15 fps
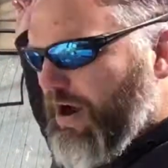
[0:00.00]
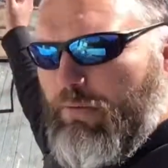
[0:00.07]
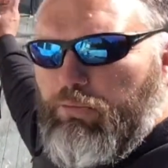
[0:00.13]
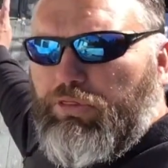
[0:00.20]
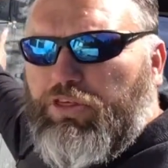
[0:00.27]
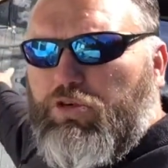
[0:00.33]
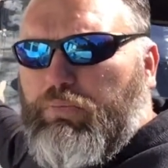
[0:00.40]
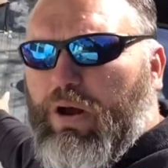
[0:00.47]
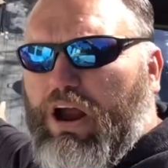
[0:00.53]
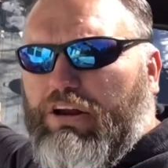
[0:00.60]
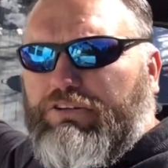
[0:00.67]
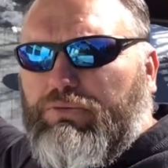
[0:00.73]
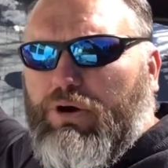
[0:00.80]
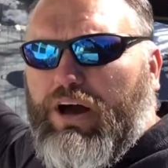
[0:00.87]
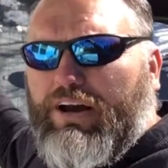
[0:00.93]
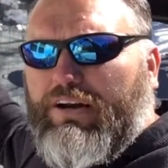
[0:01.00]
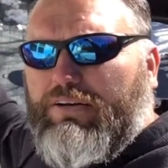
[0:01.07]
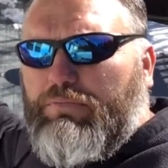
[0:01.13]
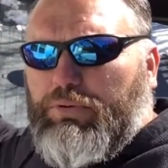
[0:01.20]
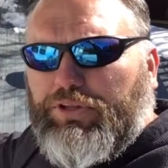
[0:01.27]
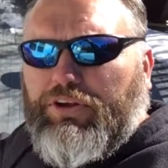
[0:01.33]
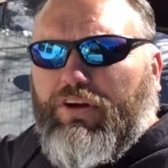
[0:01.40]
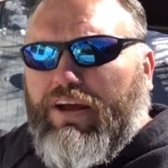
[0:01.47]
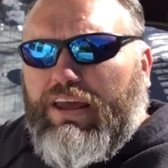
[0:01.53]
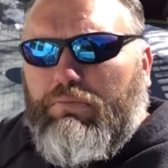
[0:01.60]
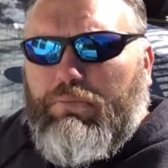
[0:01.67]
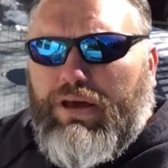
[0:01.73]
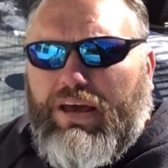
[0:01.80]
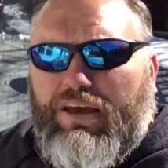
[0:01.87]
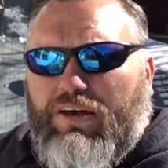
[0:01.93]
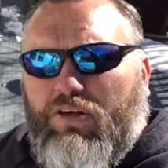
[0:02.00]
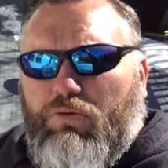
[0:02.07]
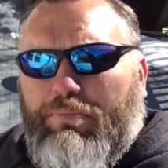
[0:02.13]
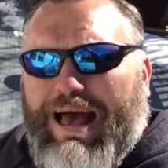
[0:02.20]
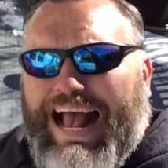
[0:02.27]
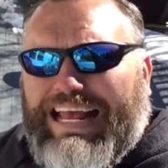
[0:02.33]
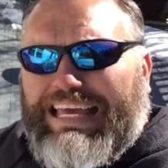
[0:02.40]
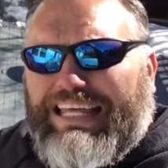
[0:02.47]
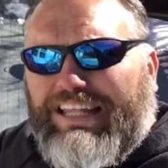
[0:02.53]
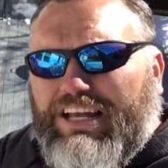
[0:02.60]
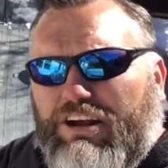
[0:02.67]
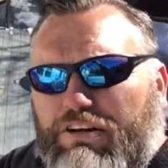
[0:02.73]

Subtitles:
her up with the sparge water, put the grain bale back in